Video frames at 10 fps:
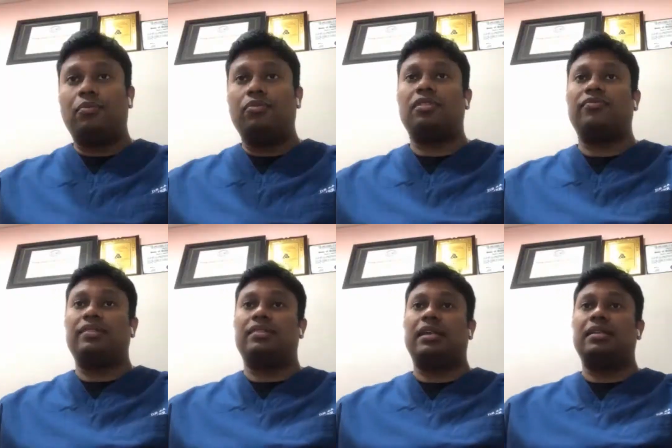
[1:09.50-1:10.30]
most of
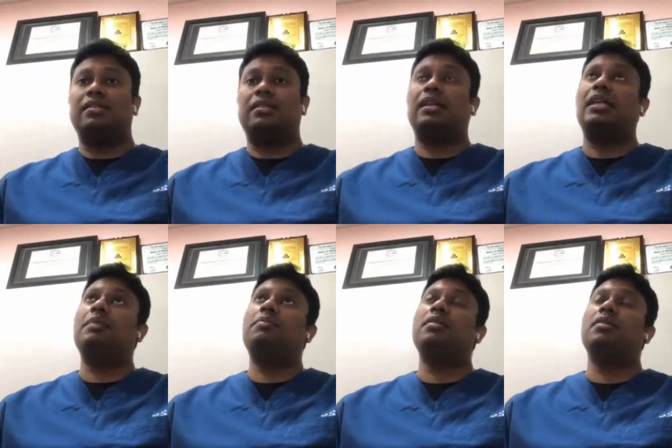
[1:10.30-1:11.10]
us as it's
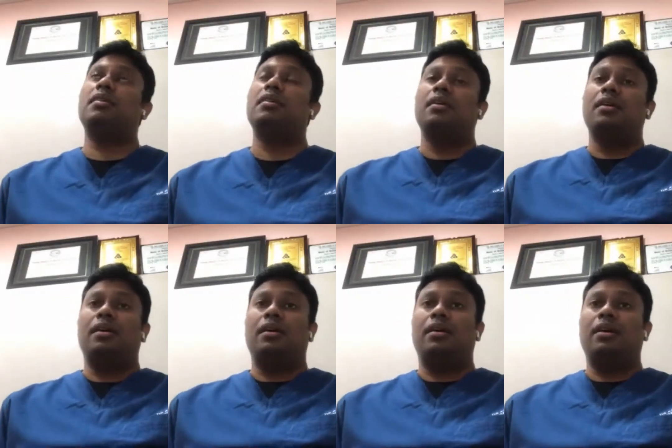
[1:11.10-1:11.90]
enabled
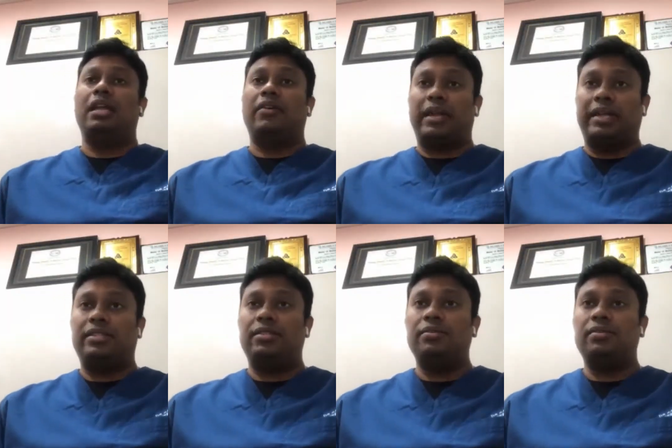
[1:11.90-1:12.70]
uh, in our
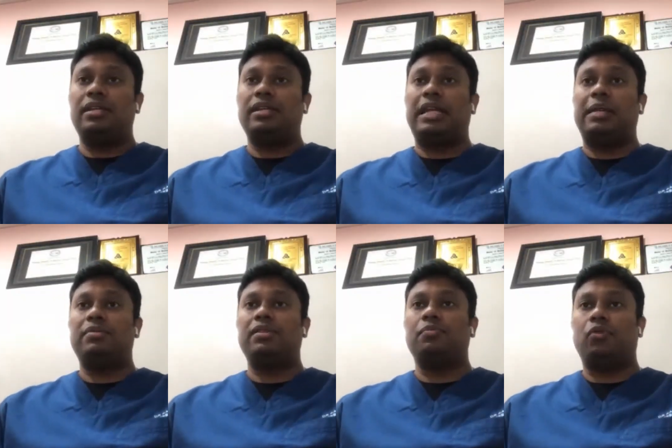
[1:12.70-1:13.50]
ICUs and it
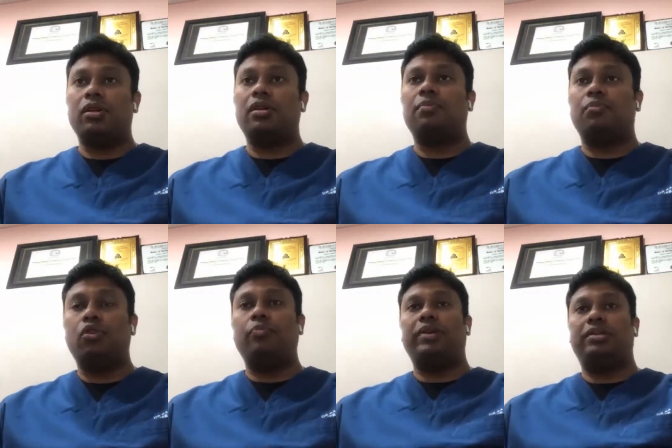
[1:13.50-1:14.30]
helps us monitor
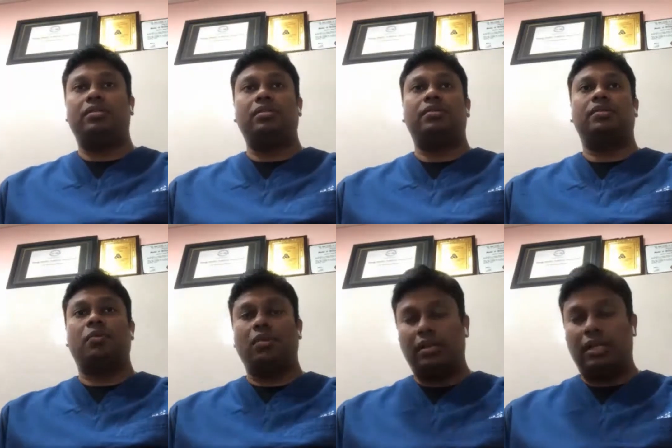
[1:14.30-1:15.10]
more patients with
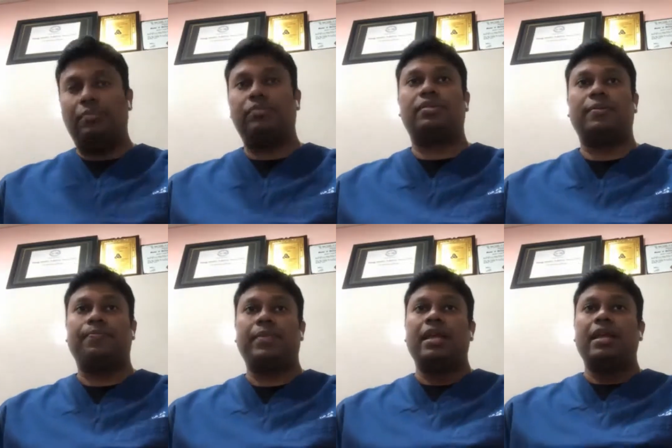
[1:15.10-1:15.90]
smaller teams.
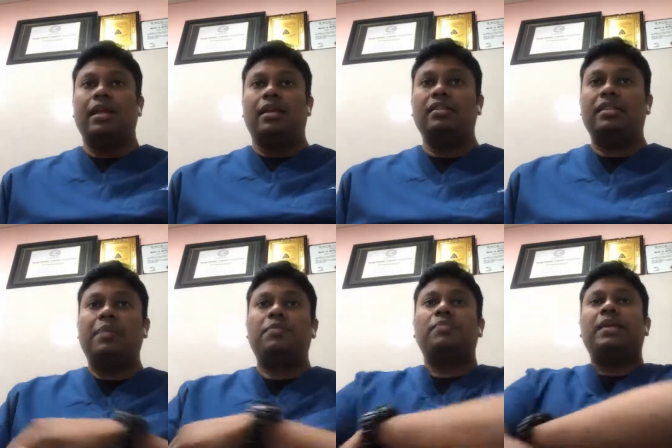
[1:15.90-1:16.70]
This
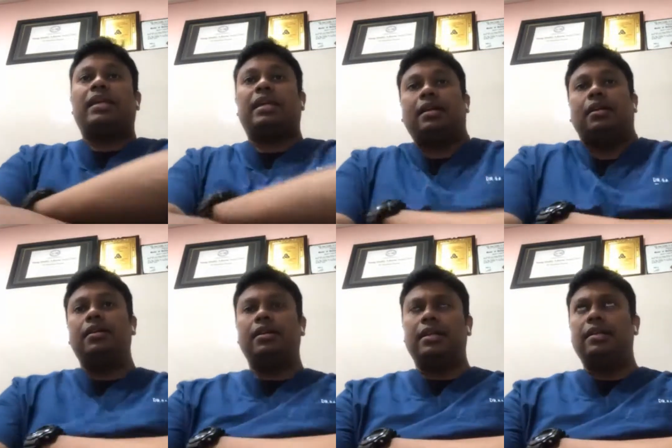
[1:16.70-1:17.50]
helps make
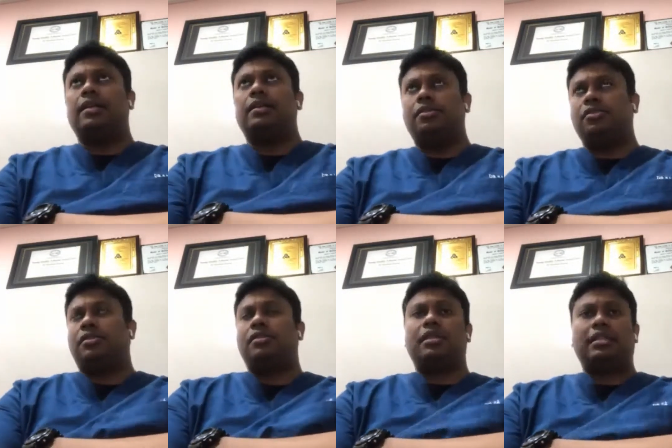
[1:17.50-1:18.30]
earlier clinical
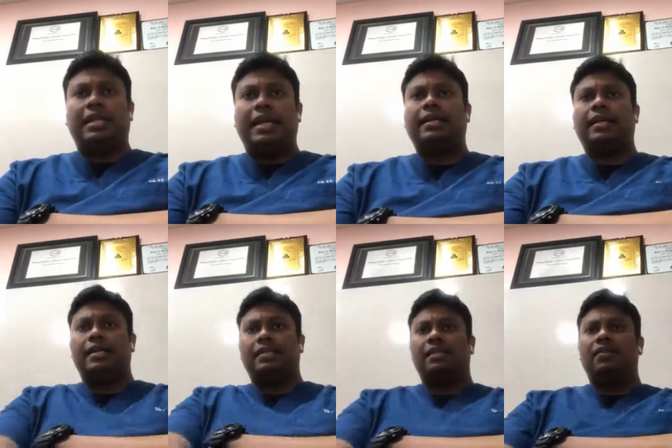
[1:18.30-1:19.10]
decisions and the data
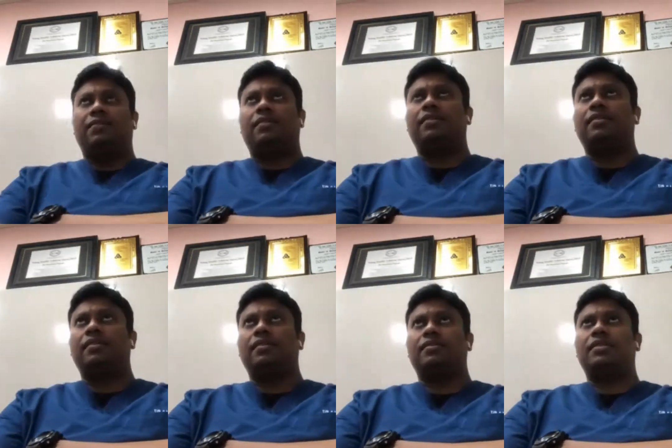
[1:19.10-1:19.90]
itself
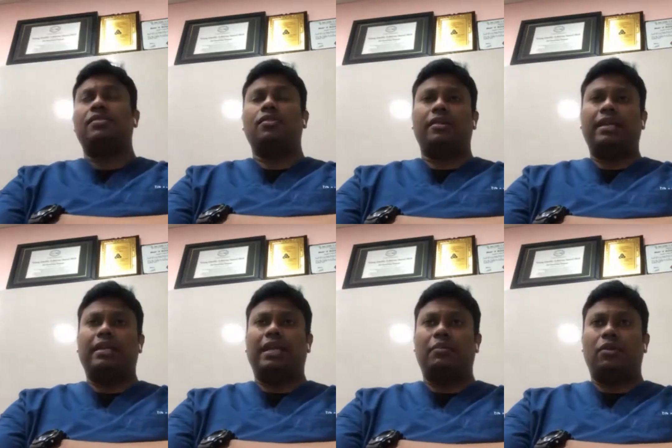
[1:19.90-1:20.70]
uh, sits on
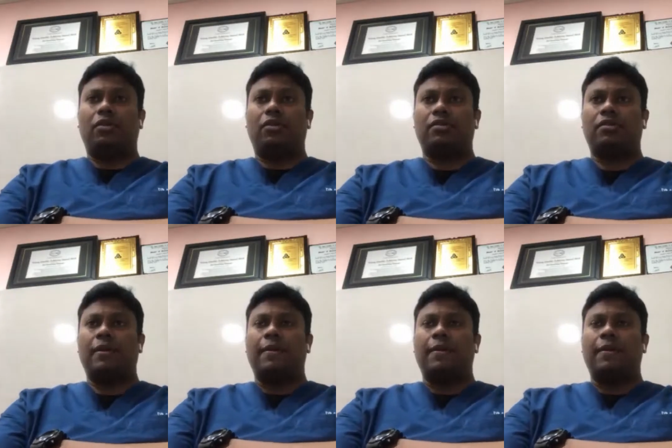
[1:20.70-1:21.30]
real time across